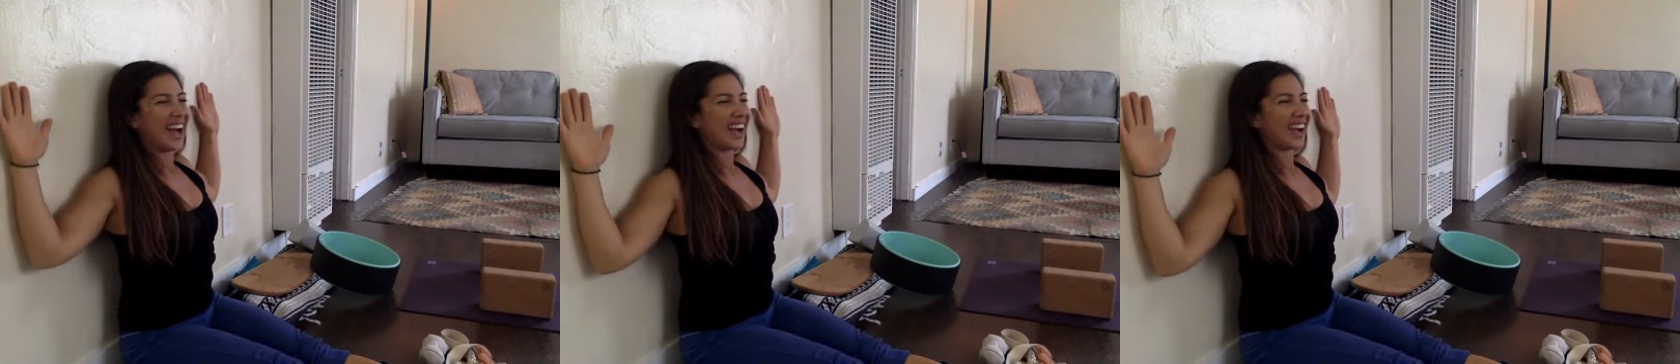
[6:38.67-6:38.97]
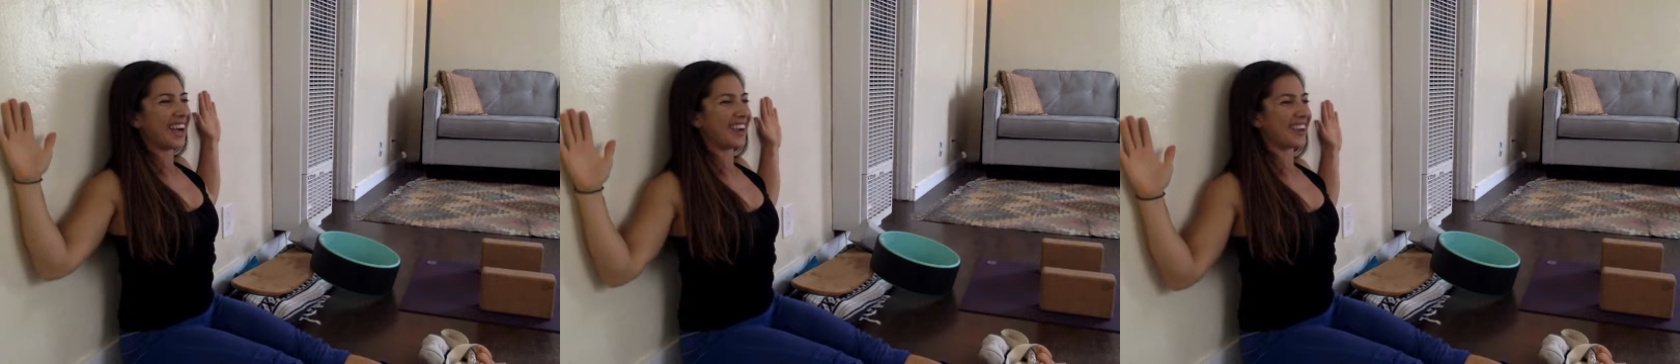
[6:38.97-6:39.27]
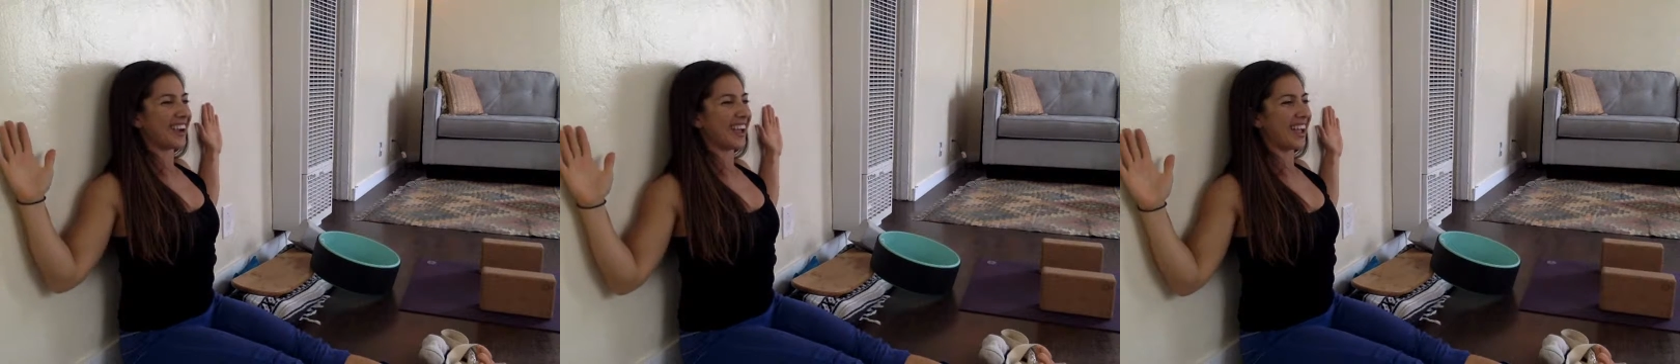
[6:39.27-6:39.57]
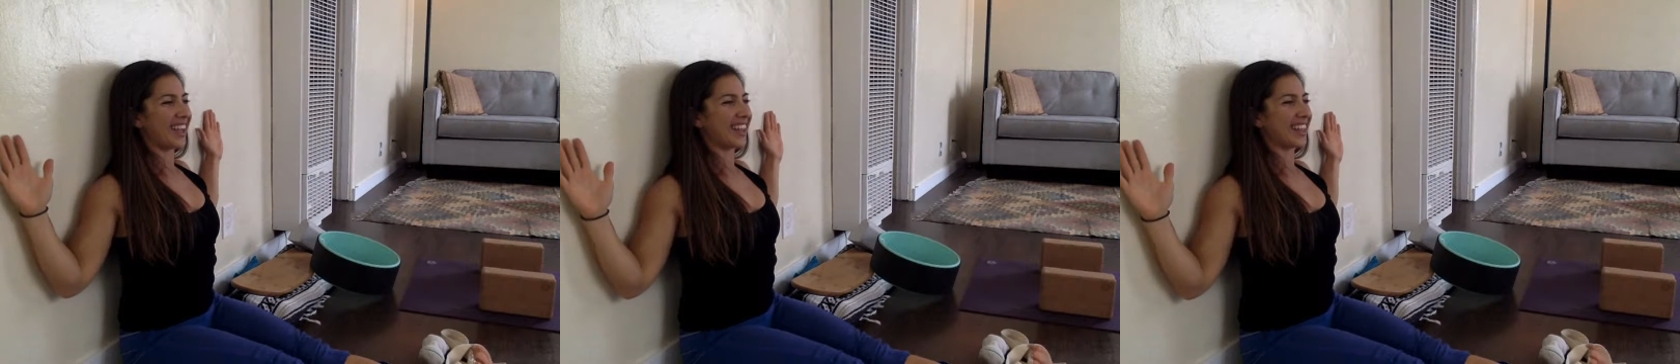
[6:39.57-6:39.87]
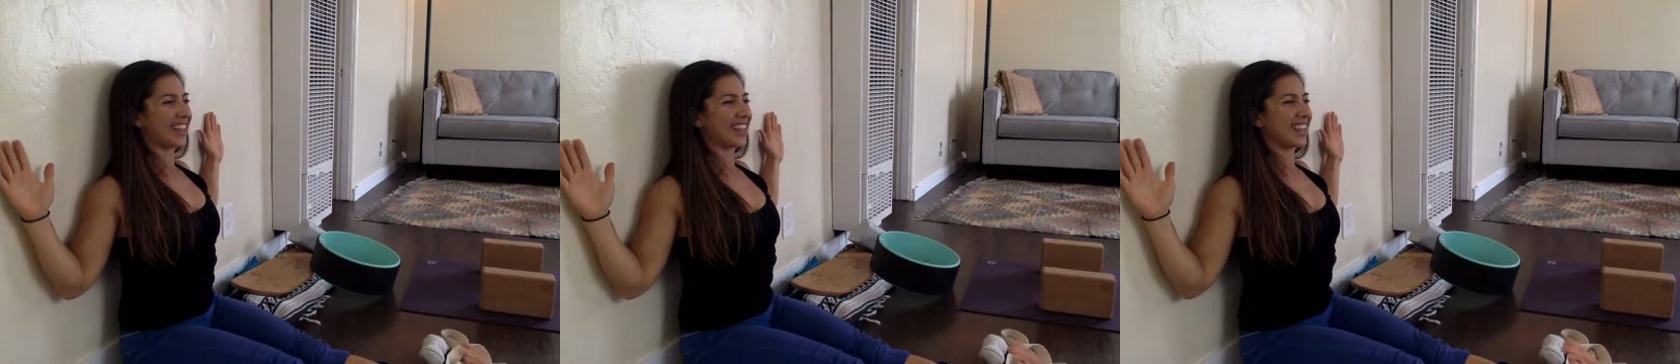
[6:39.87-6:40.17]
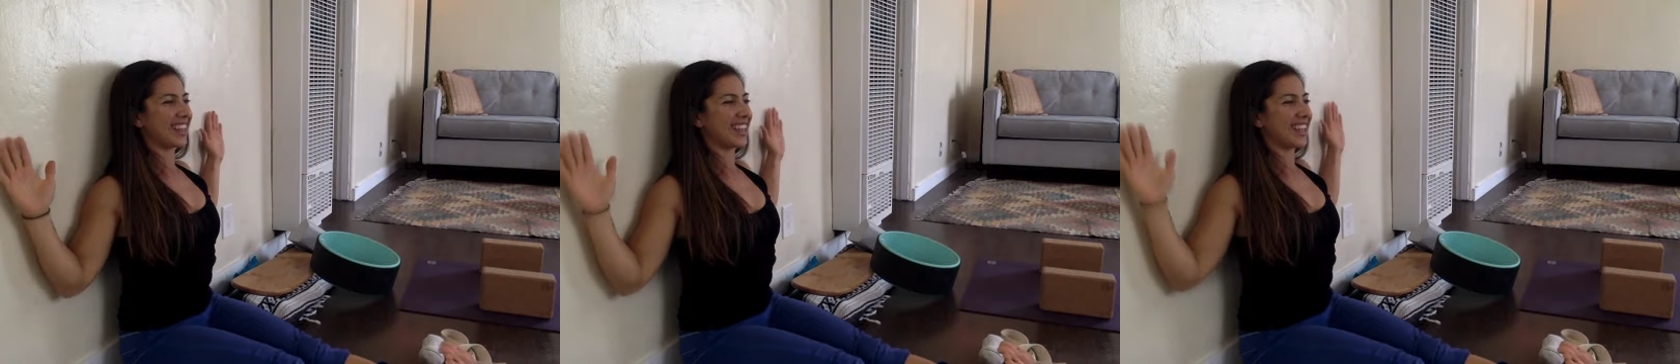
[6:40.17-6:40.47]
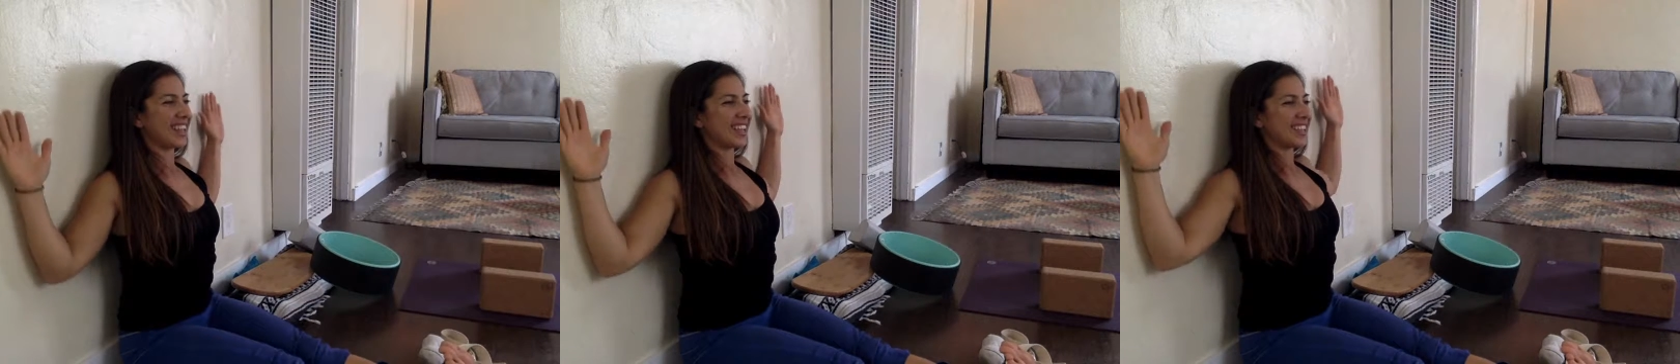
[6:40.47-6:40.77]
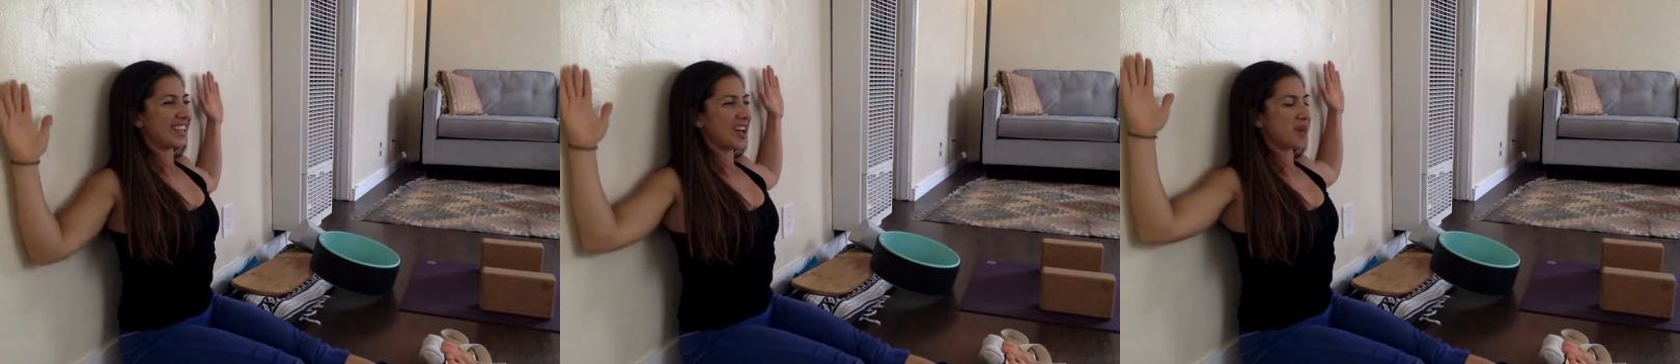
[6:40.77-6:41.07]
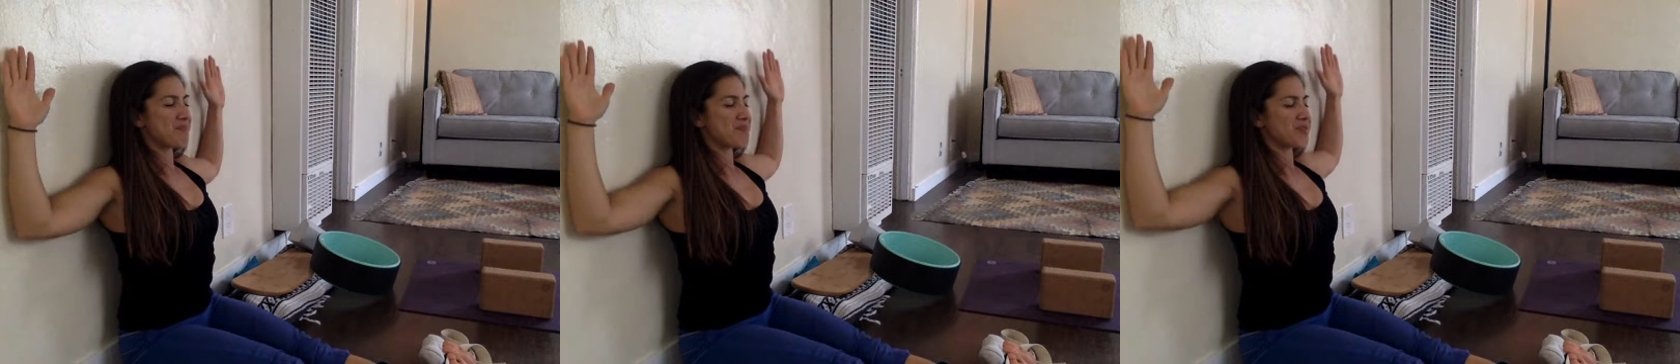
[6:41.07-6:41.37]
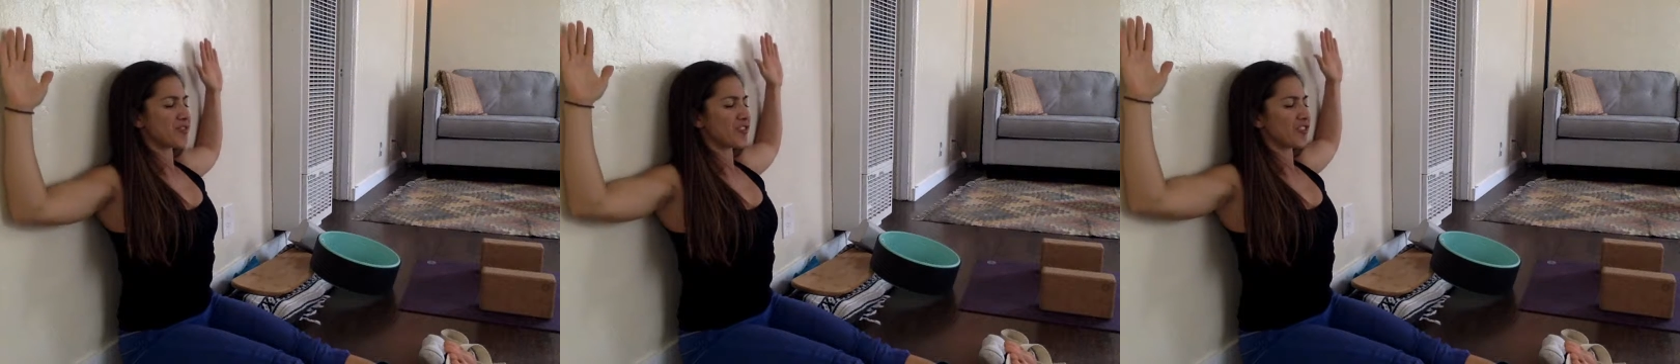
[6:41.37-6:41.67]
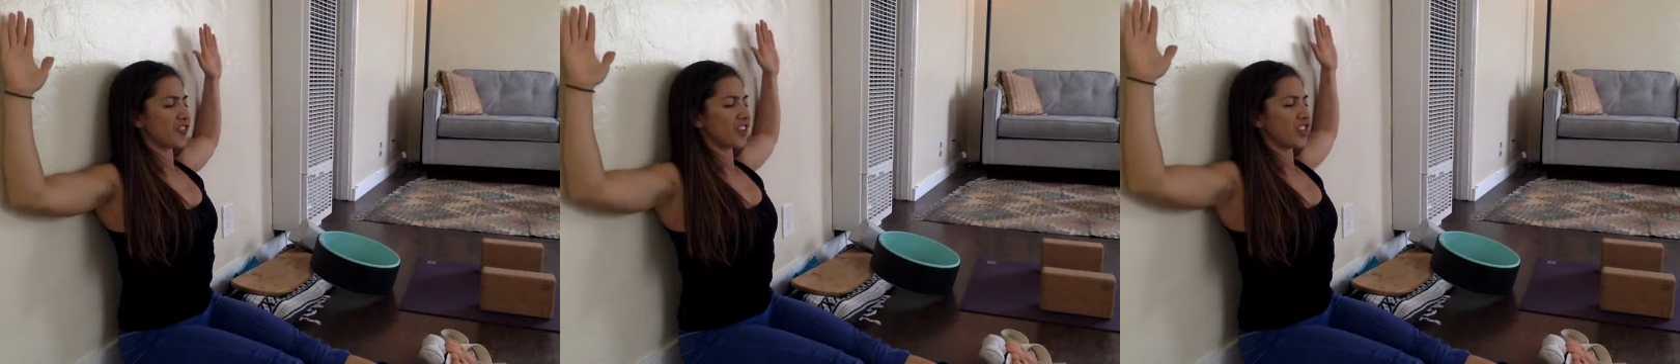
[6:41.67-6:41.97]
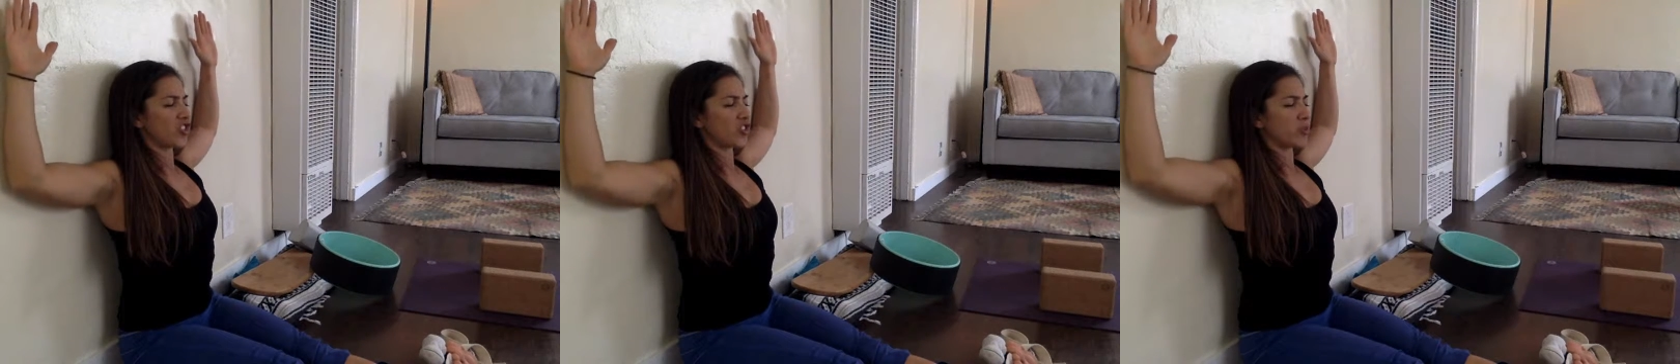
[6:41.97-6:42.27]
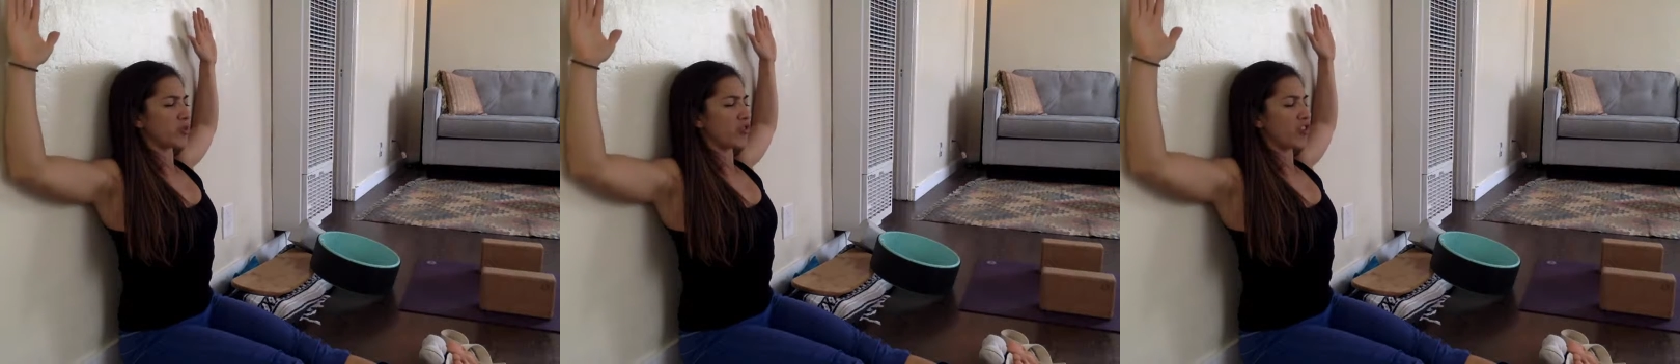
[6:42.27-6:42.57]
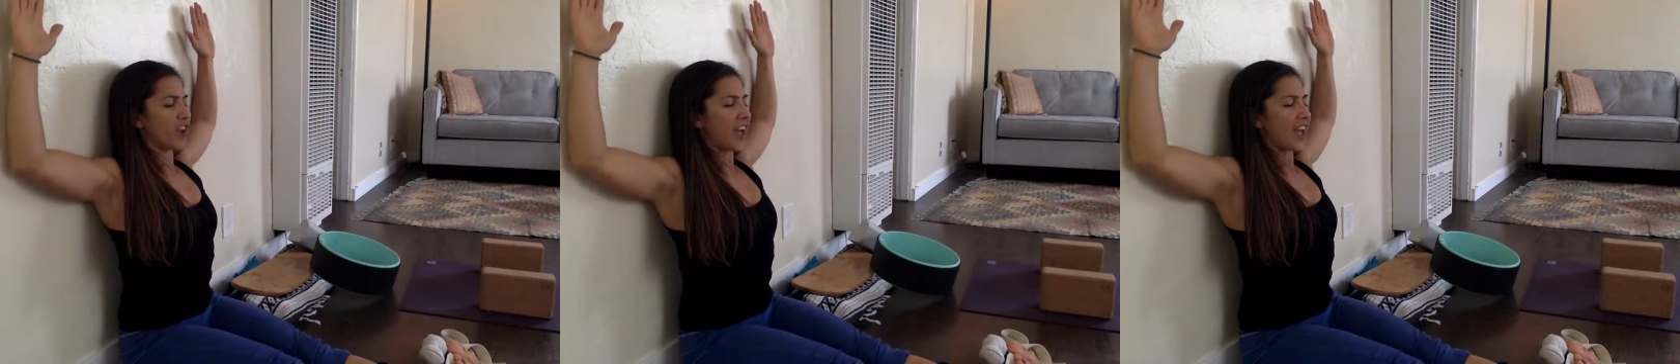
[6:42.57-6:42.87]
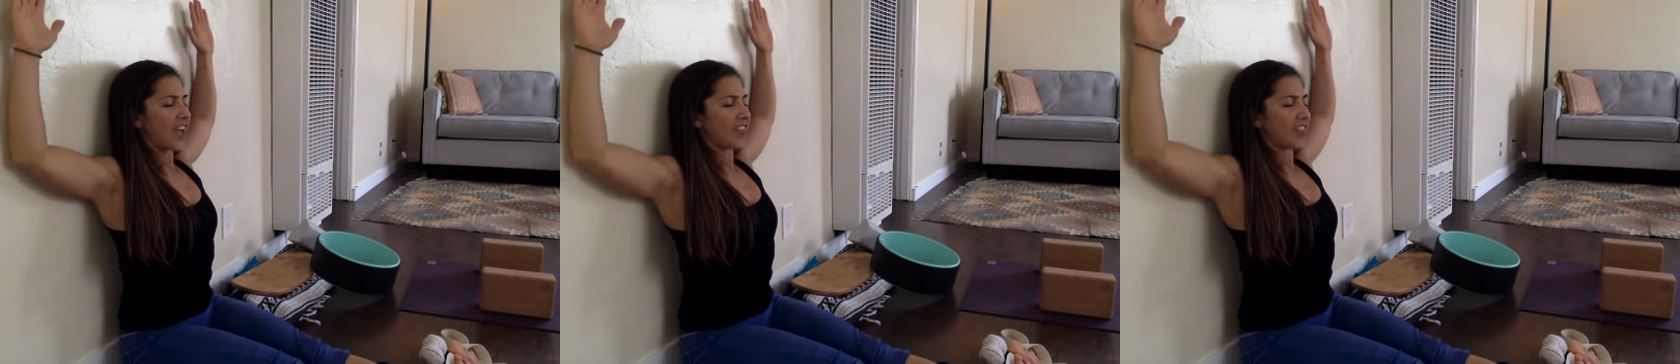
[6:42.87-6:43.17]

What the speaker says: All right. Up and reach, spread.